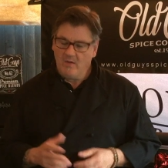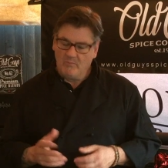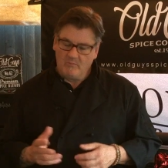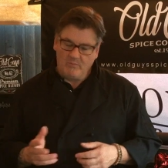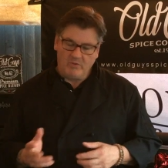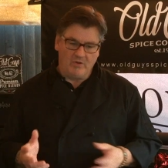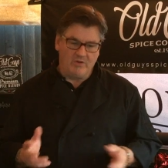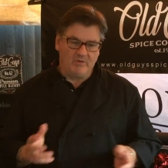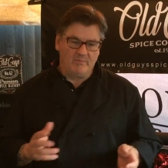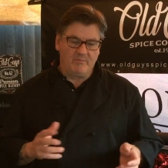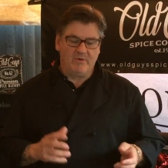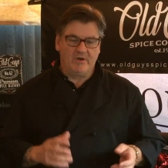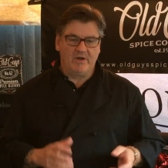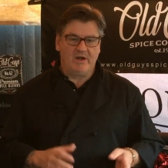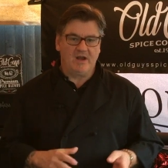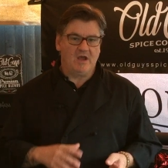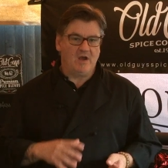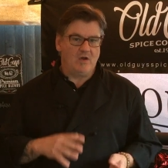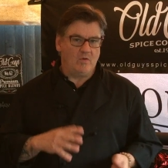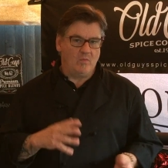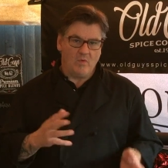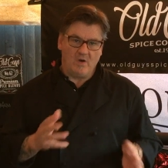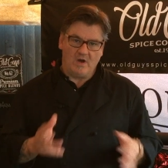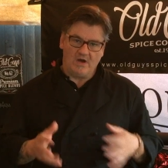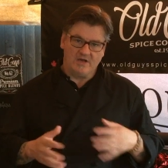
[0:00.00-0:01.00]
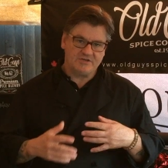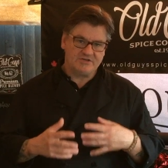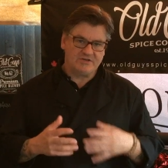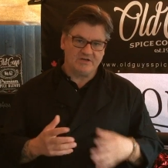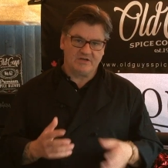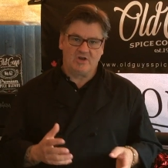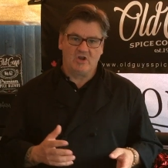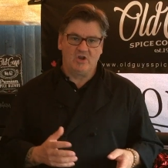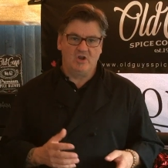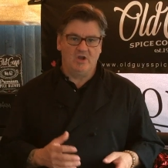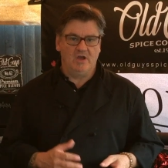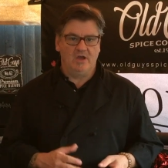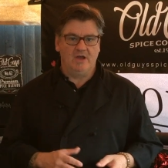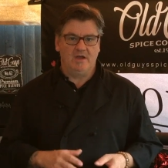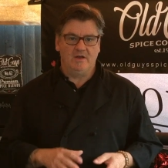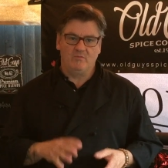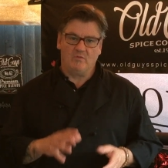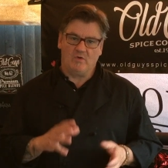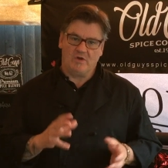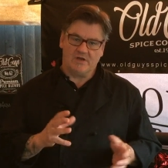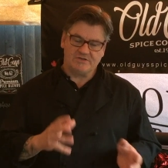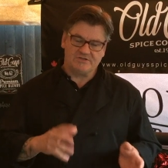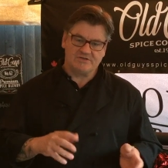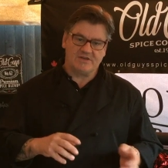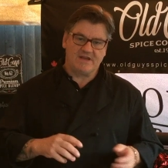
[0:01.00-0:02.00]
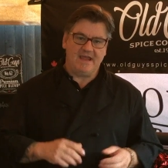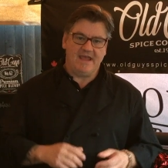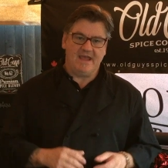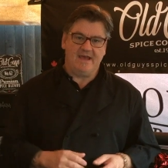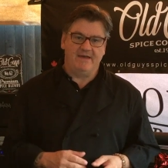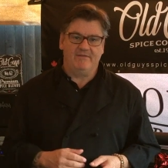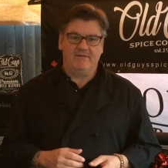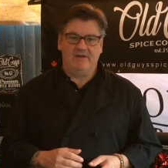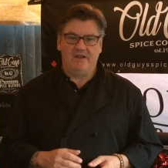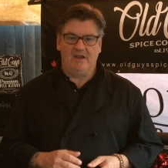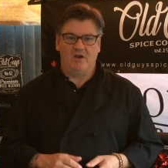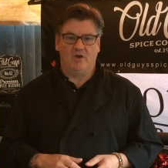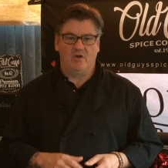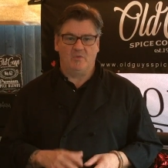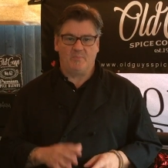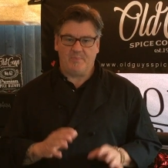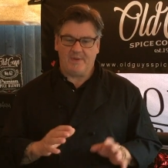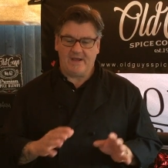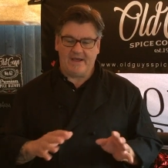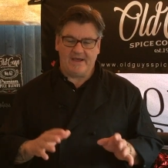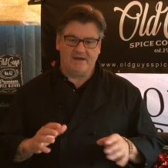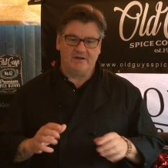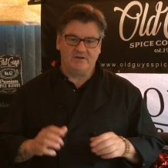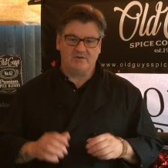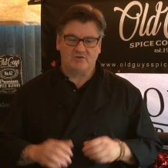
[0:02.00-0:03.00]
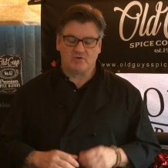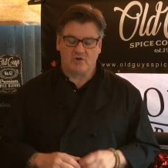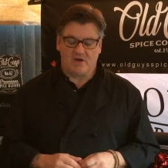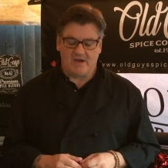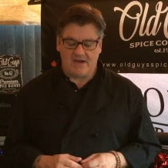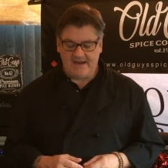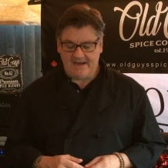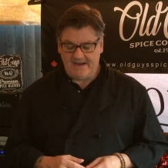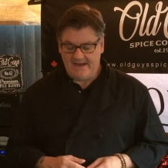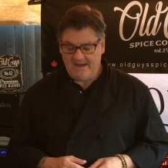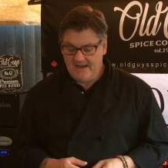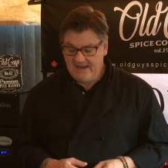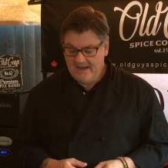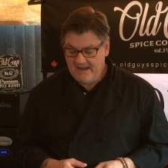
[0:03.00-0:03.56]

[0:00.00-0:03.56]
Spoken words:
Pull the bird out, wash it good, wash the cavity out, pat it dry.